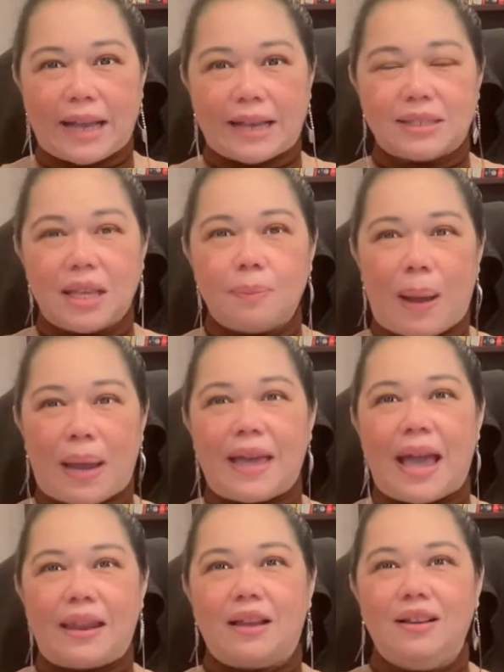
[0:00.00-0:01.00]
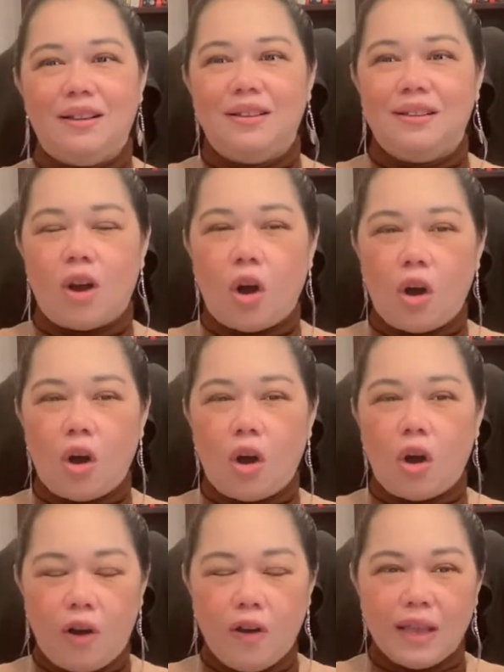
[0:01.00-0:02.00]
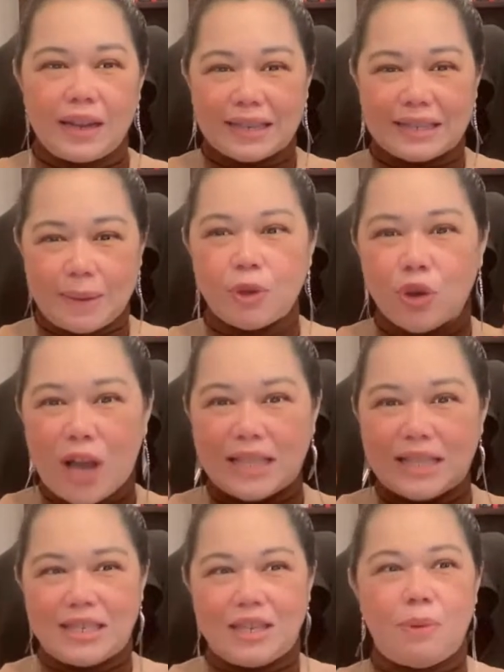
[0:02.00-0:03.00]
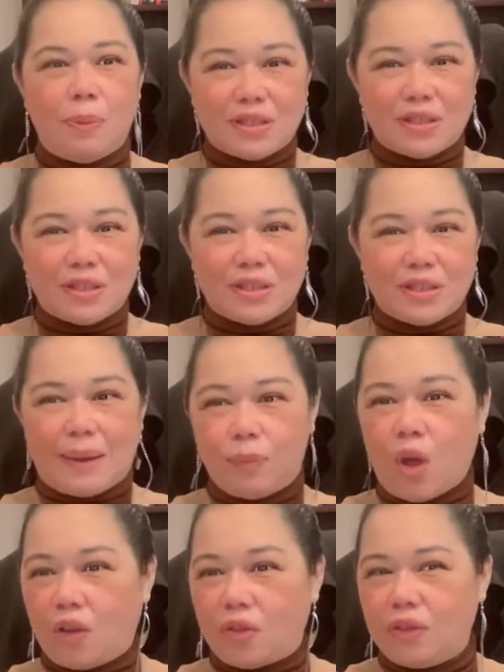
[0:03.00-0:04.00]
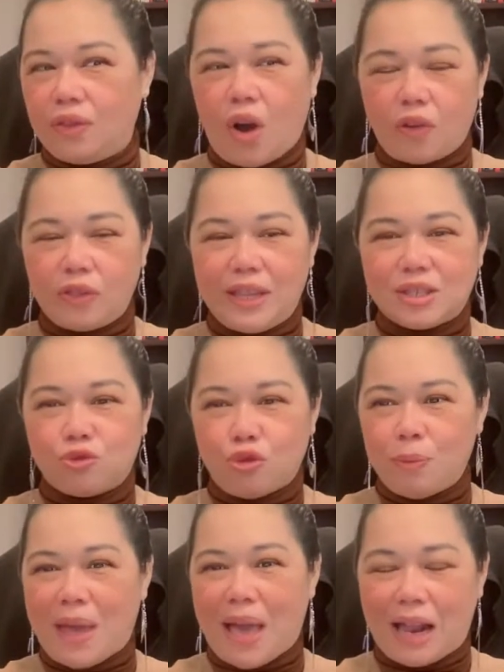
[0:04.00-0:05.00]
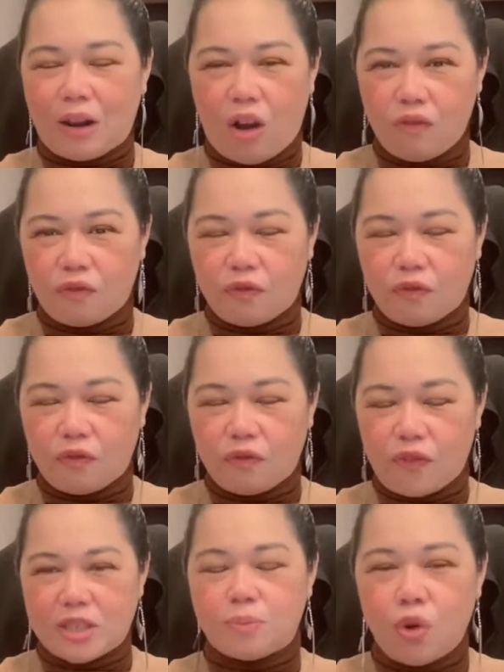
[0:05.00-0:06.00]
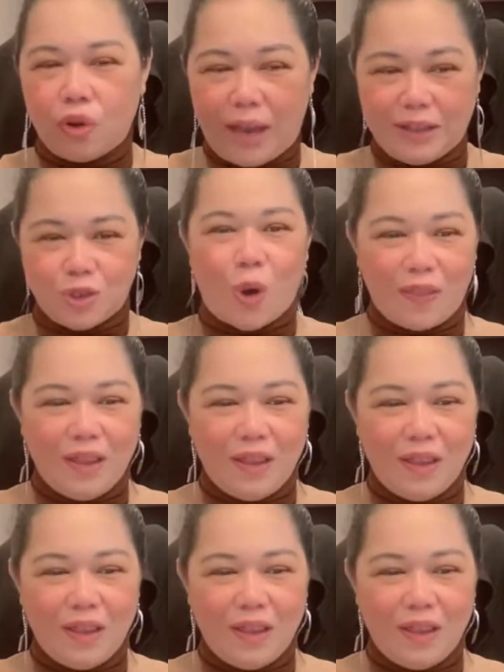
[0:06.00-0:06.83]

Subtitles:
extinct by then. Huh? Or like example, you can't see me because I'm not on this StreamYard or Facebook and so on,